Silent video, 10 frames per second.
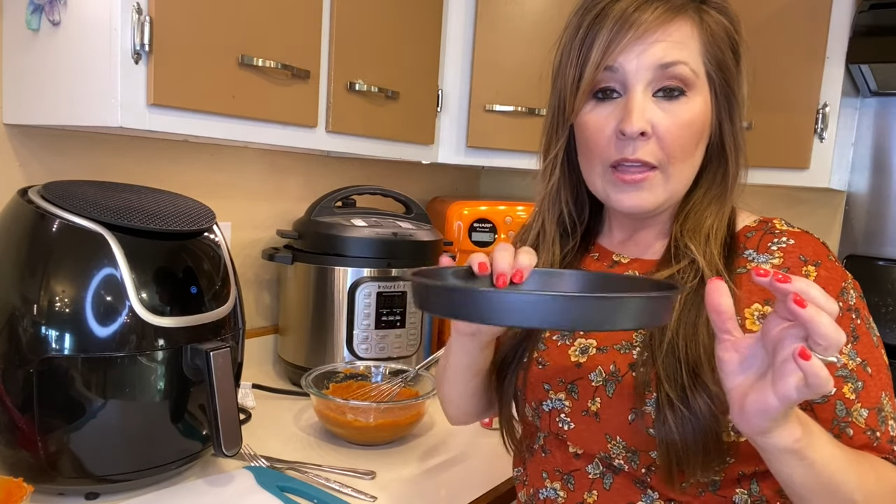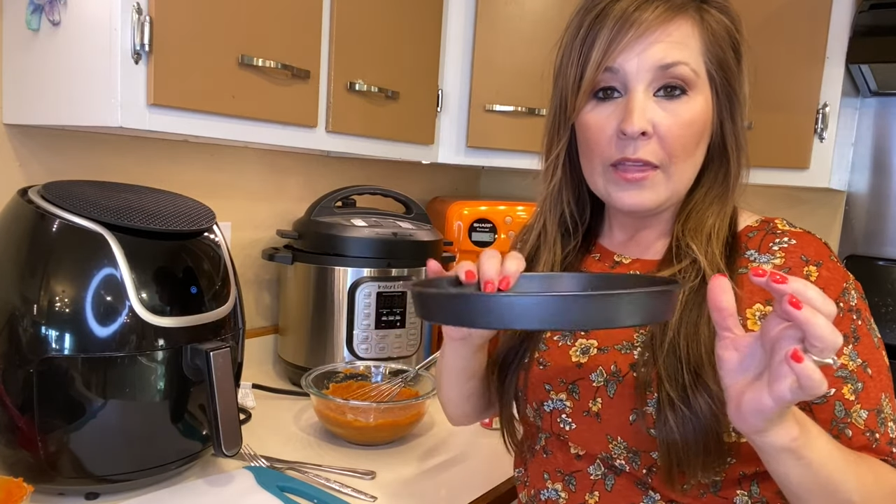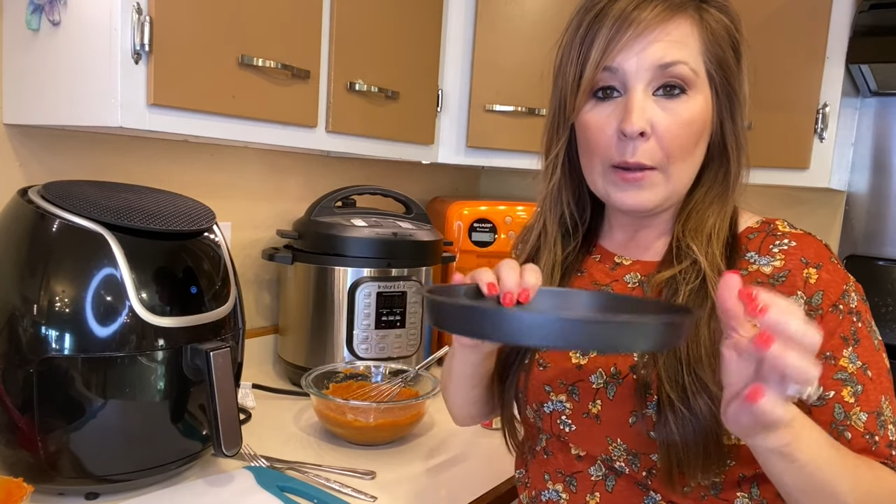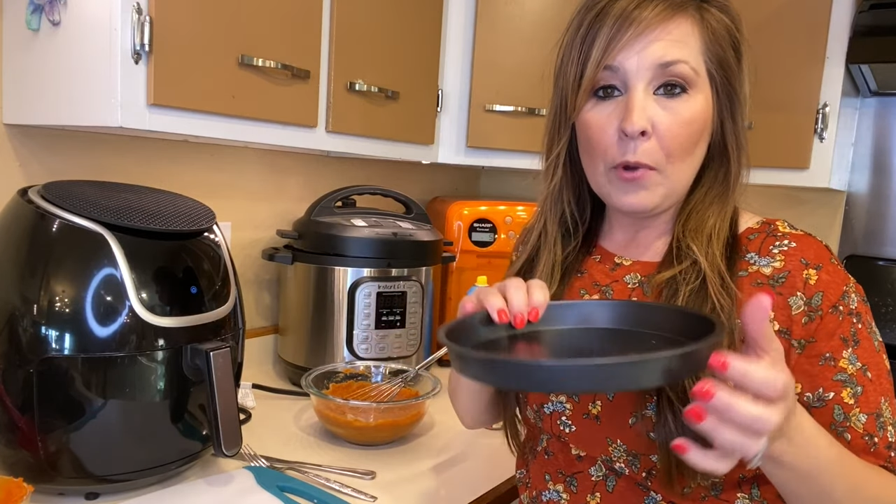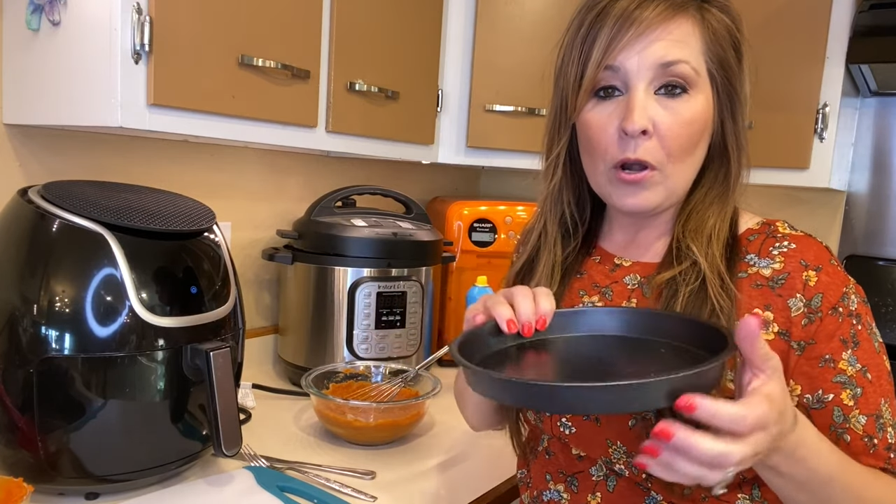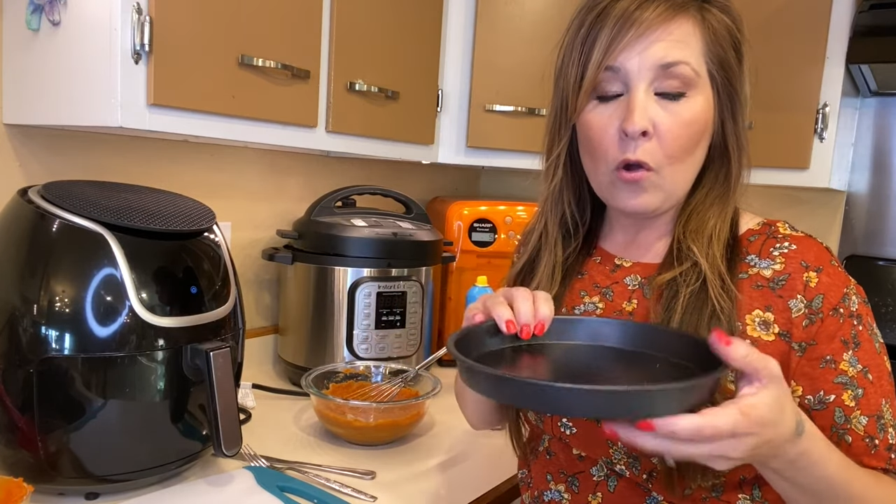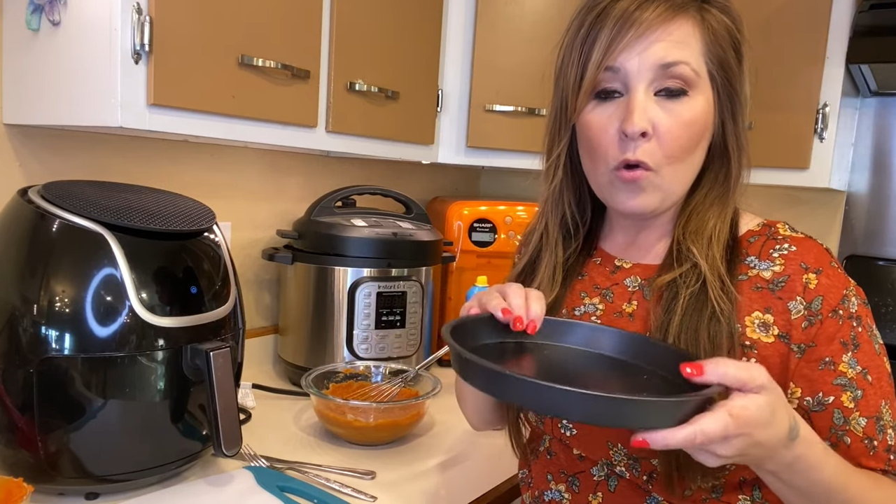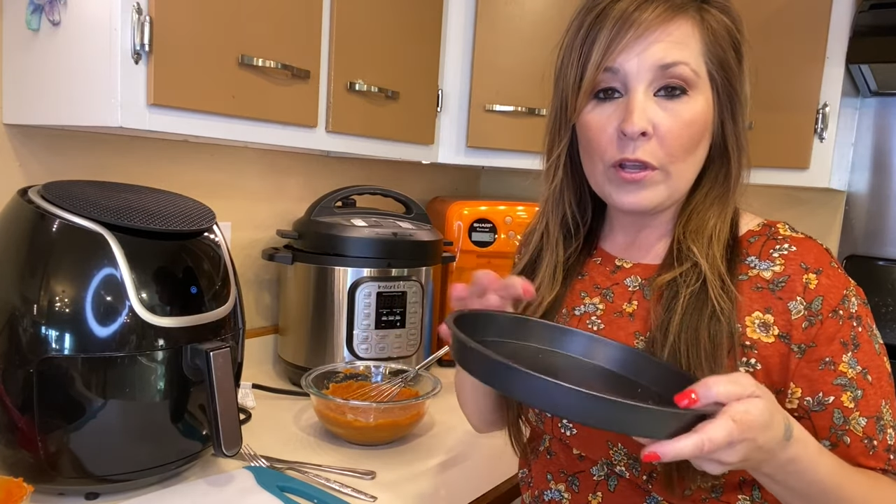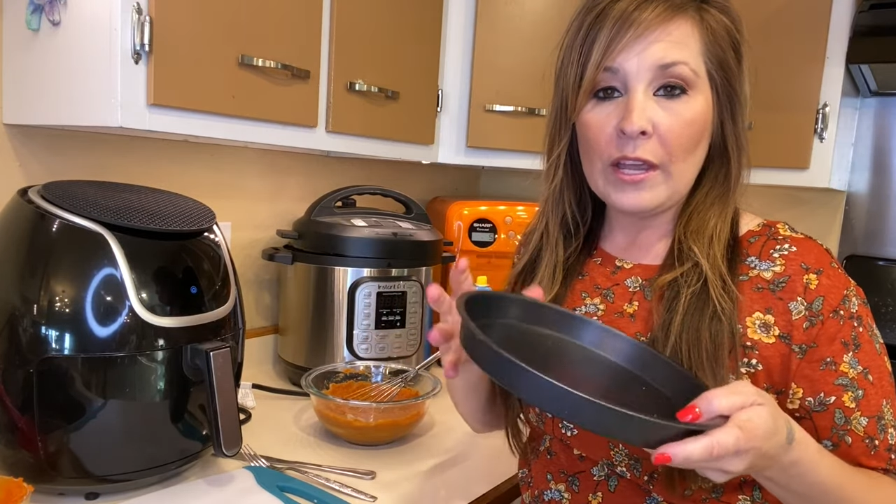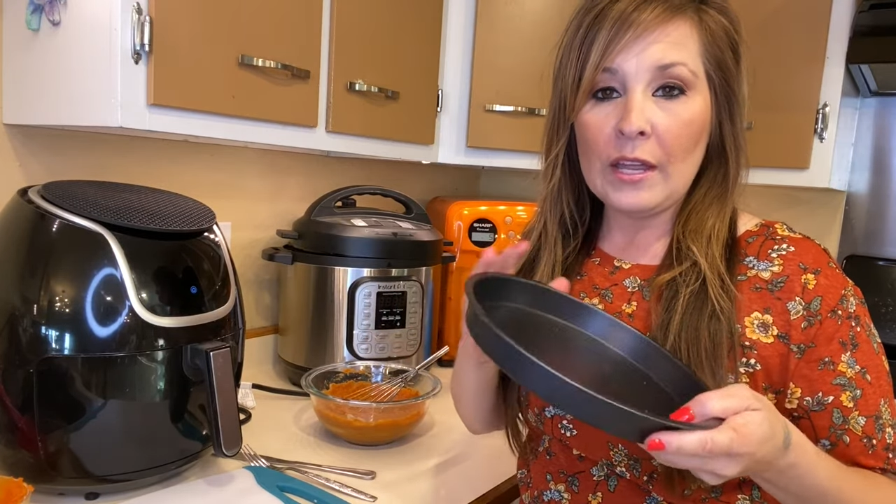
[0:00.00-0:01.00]
that I bought a
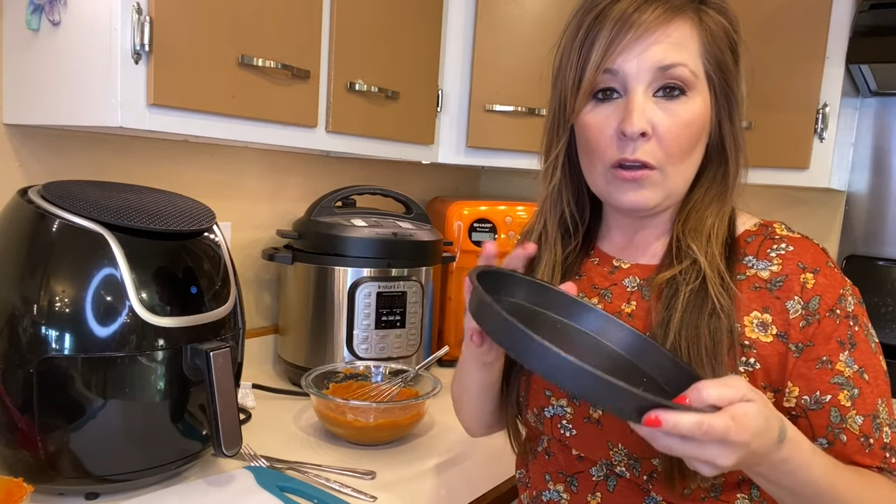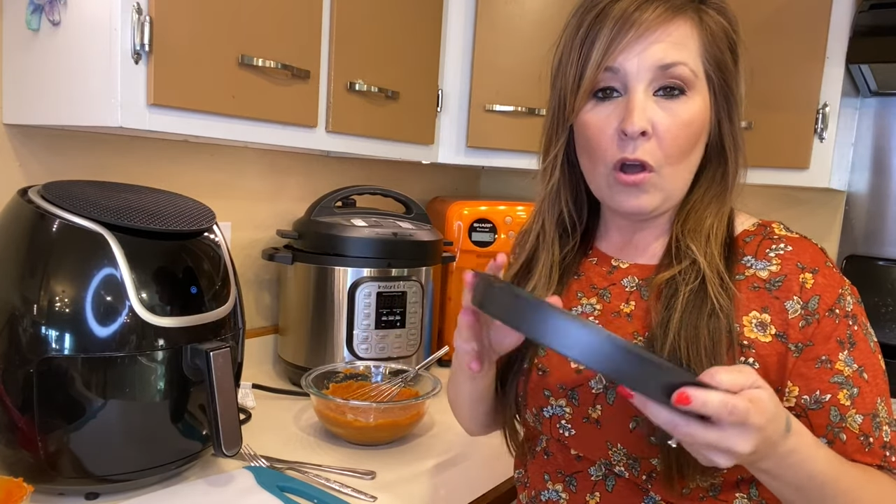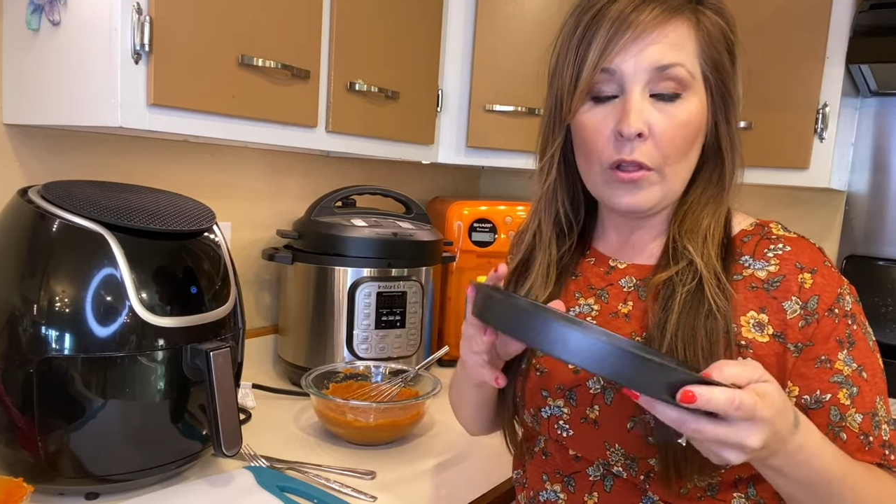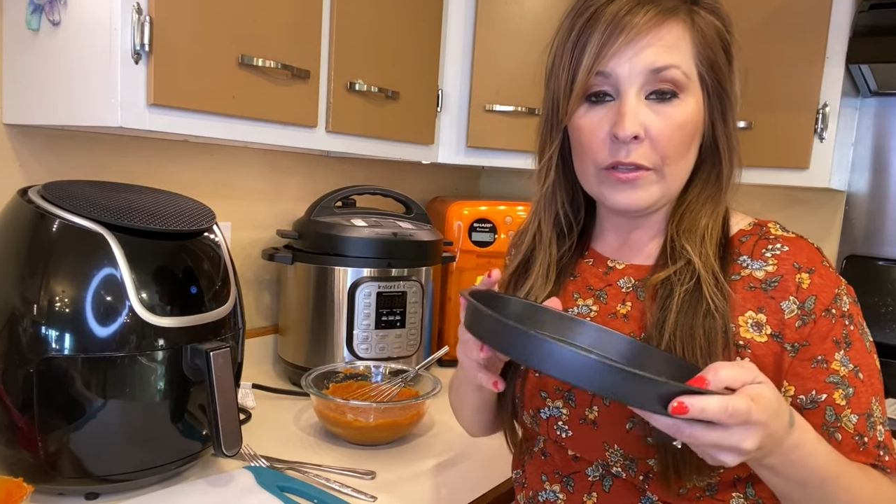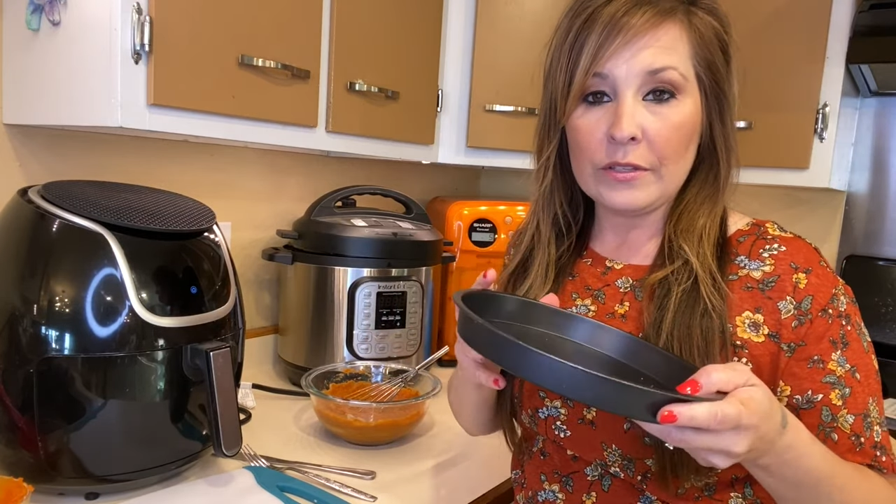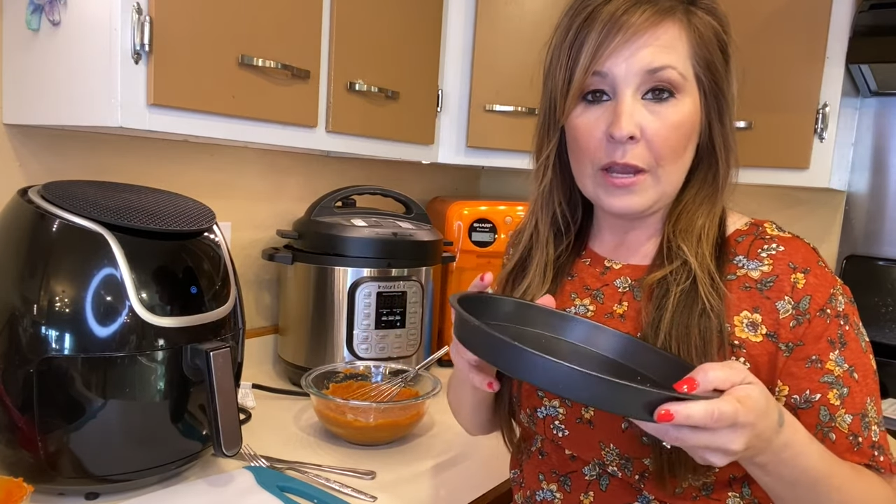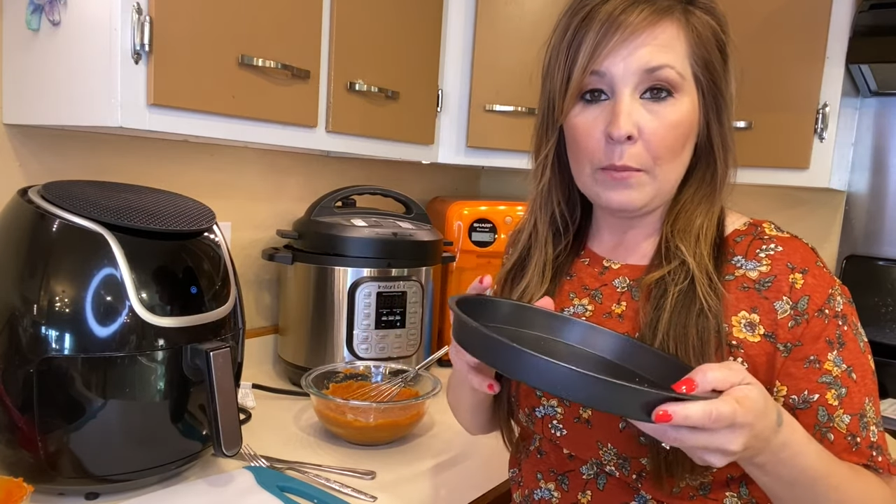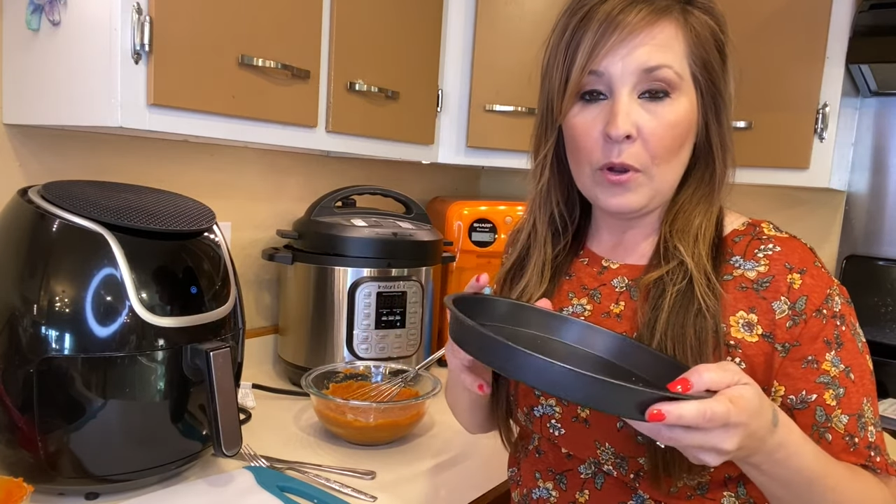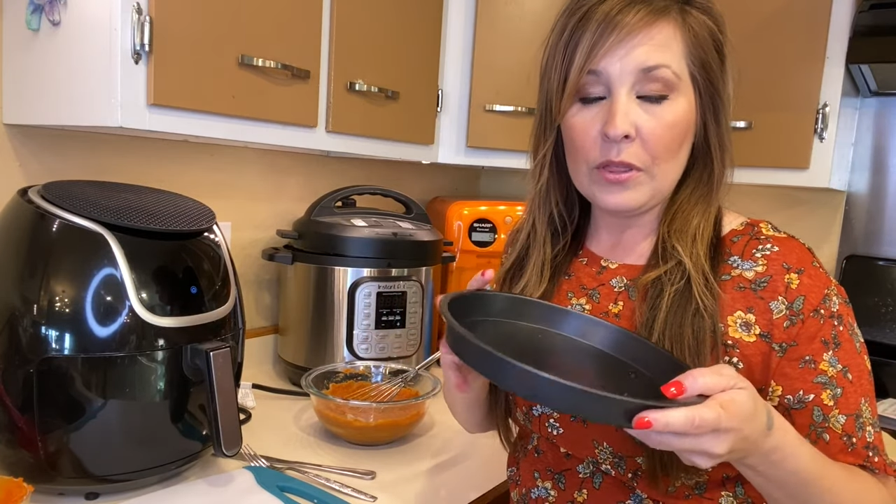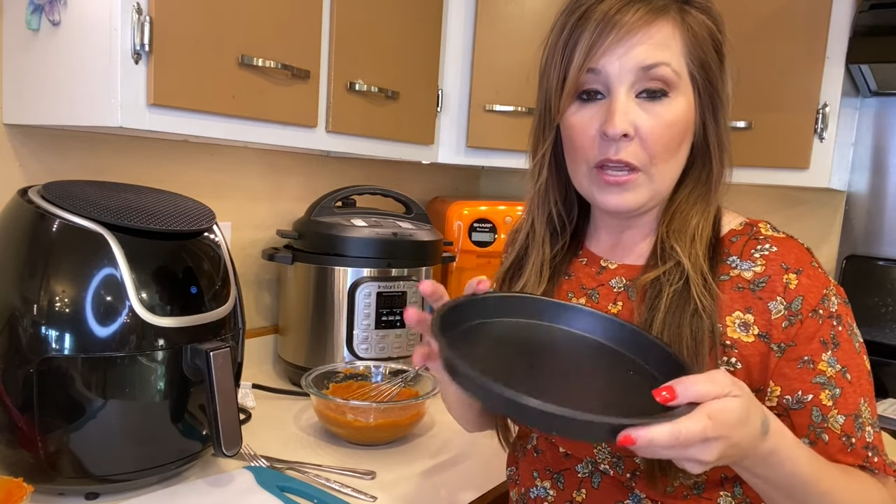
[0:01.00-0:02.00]
whole kit and all this came
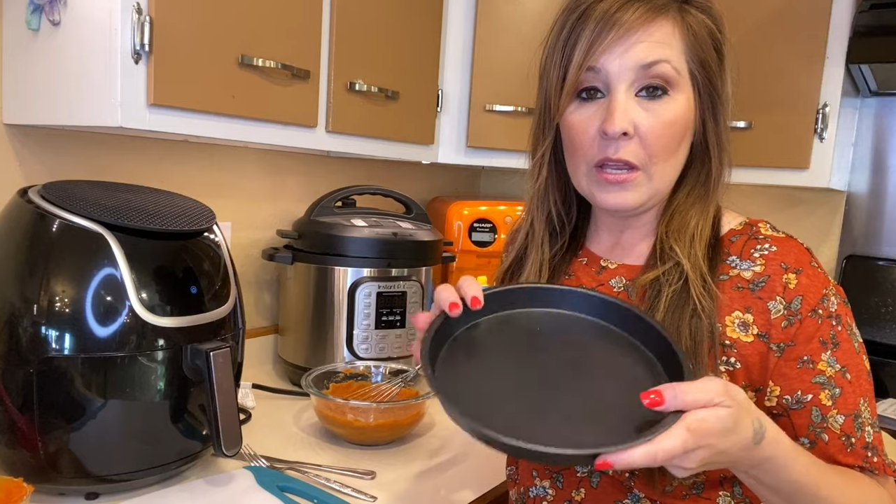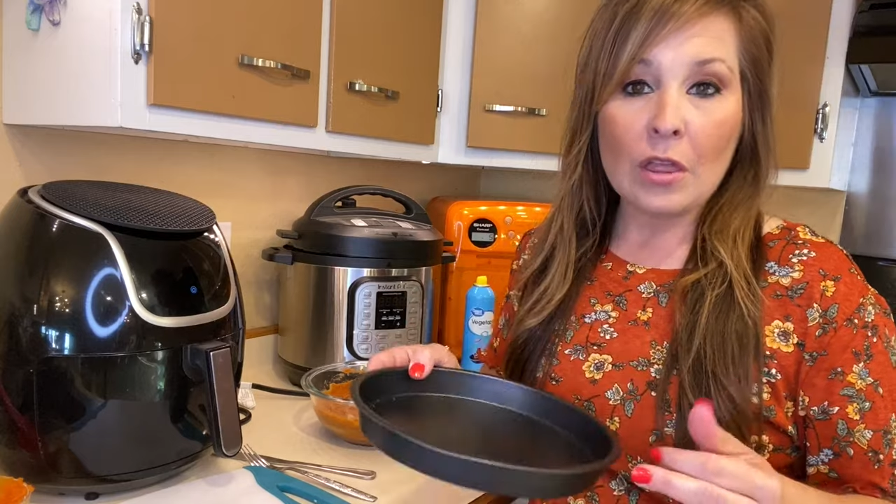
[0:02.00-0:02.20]
with it.